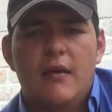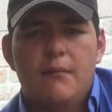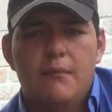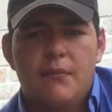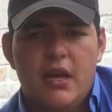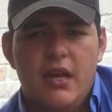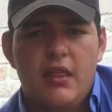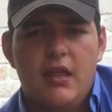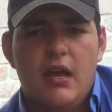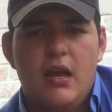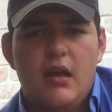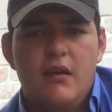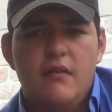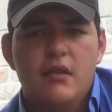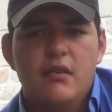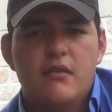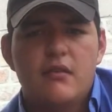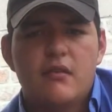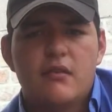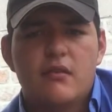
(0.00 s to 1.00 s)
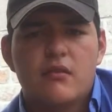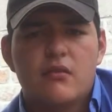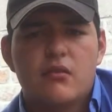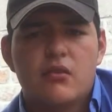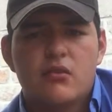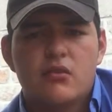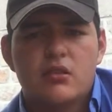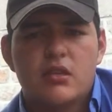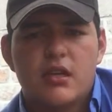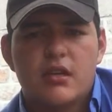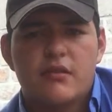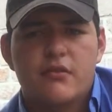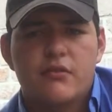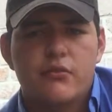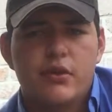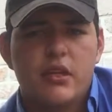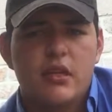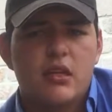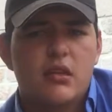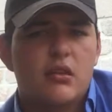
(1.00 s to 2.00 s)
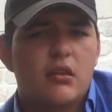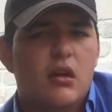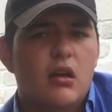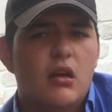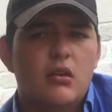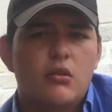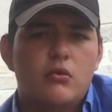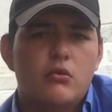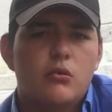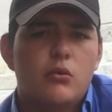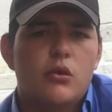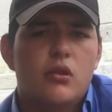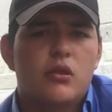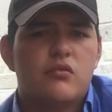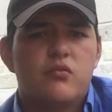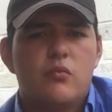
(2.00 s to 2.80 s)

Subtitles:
bad habits such as drinking alcohol,